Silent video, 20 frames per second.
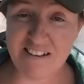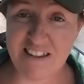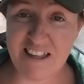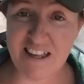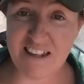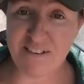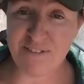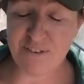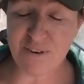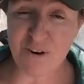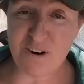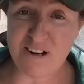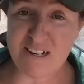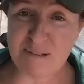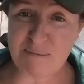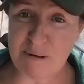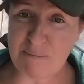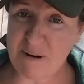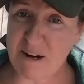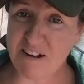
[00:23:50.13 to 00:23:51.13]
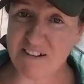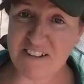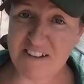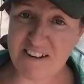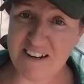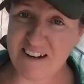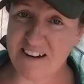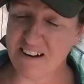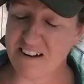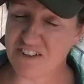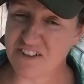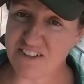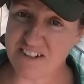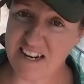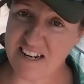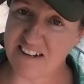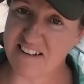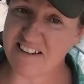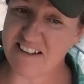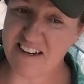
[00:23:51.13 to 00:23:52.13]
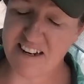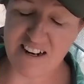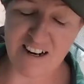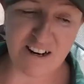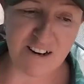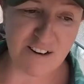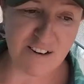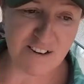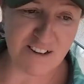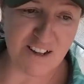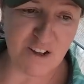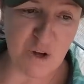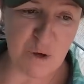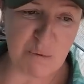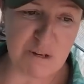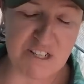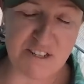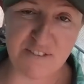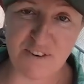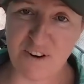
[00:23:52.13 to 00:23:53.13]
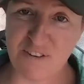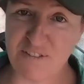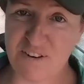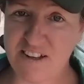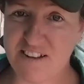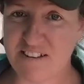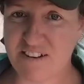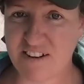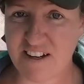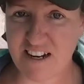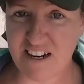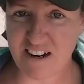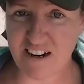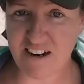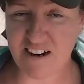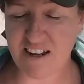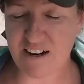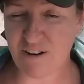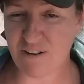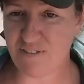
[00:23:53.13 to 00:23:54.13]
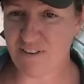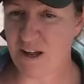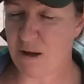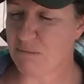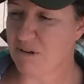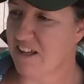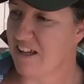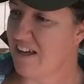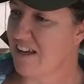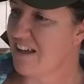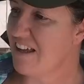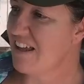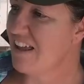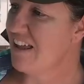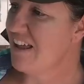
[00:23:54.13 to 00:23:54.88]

then, of course, my parents are here, Sinead is here, a whole bunch of her friends are here and her family,